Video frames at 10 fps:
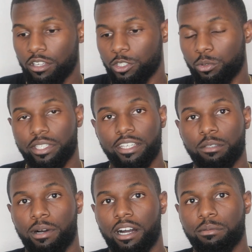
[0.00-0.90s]
You only get
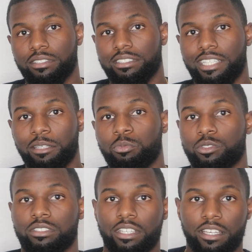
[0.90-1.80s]
about up to
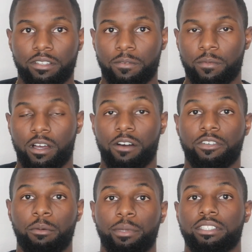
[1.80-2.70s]
10%
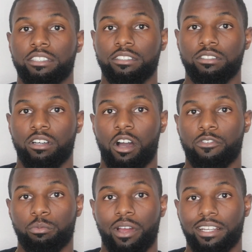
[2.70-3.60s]
of commission
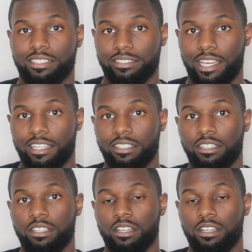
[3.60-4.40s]
off of products that